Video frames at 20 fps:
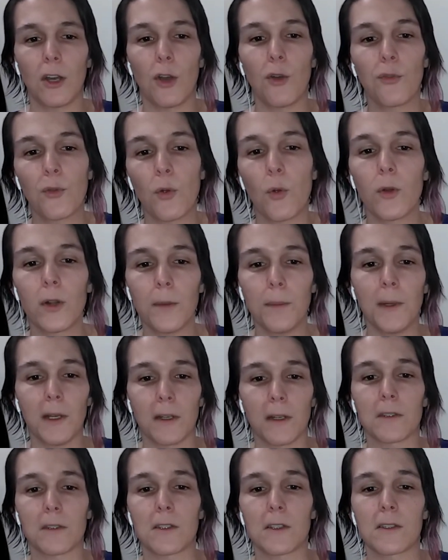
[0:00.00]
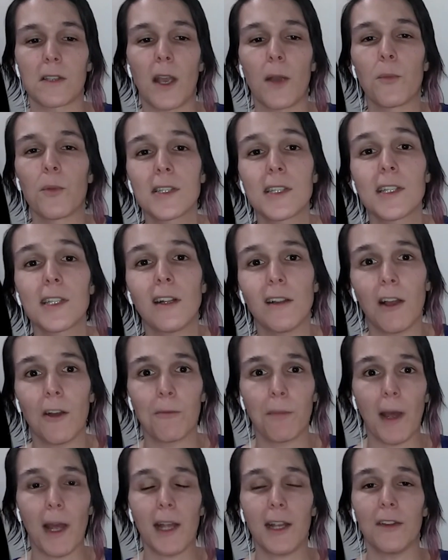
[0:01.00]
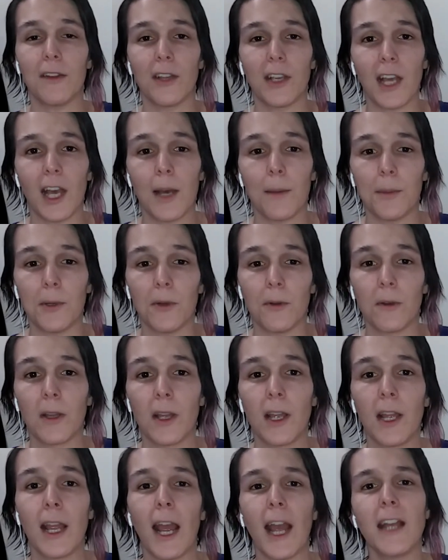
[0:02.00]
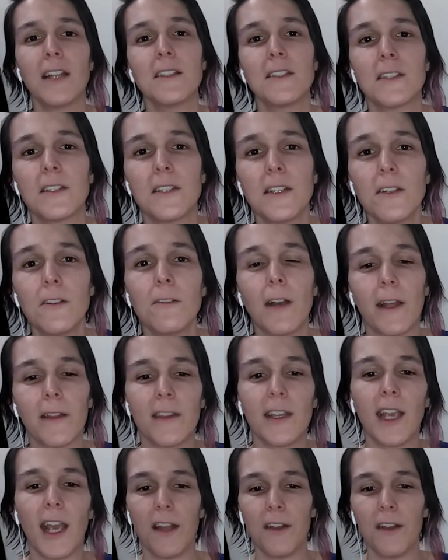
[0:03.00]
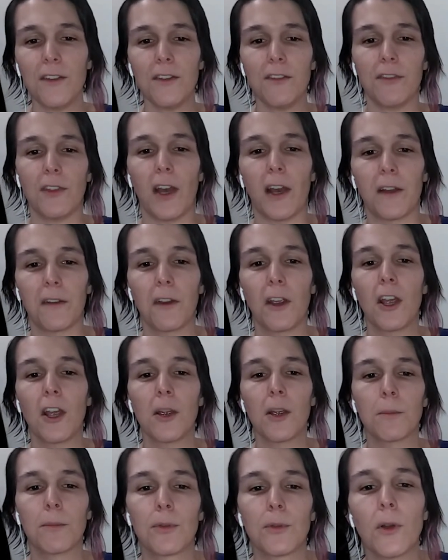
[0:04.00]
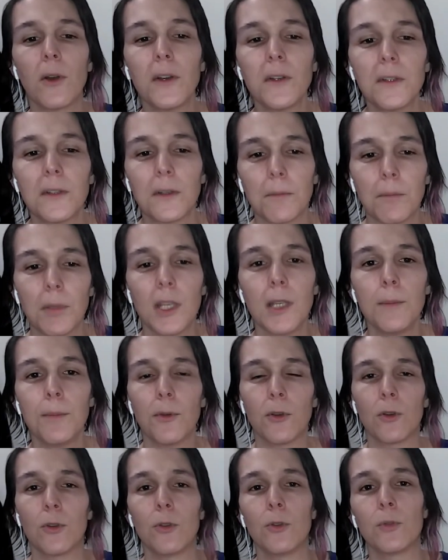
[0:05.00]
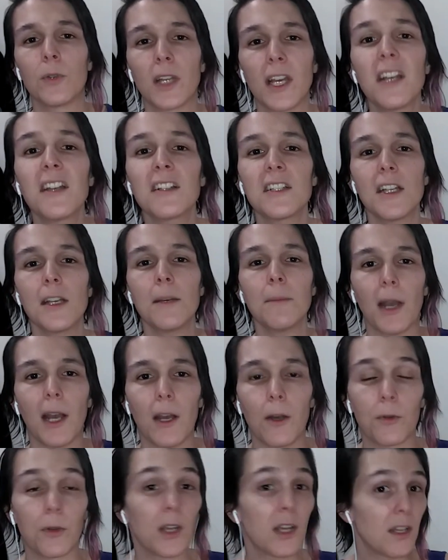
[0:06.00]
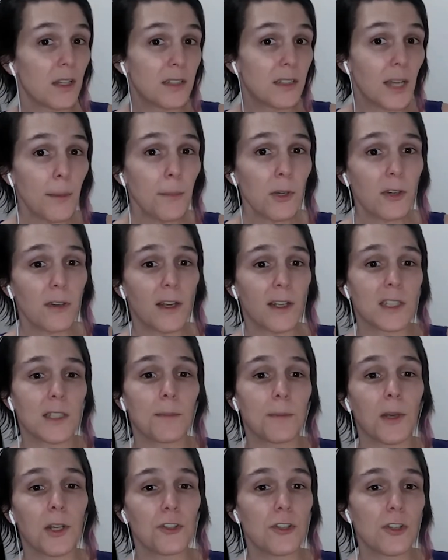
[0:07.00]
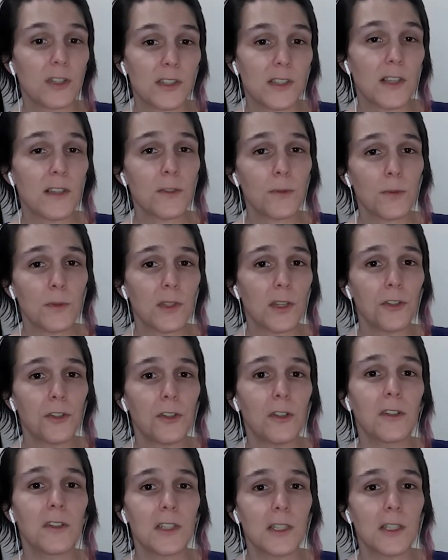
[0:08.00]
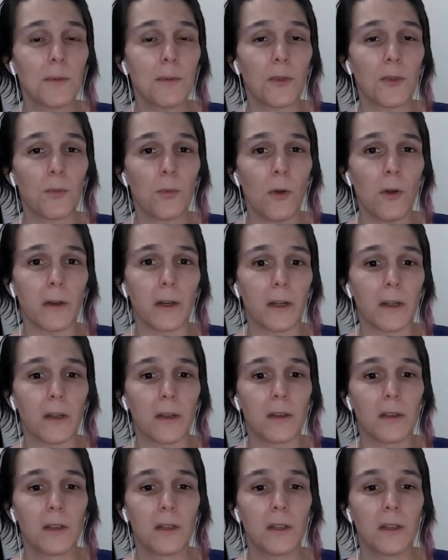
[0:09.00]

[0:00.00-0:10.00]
of court appearances and wasn't allowed back in the Capitol. And still, at the end of that, brought people who kicked him out. Democrats, mind you, because this was under Elizabeth Warren.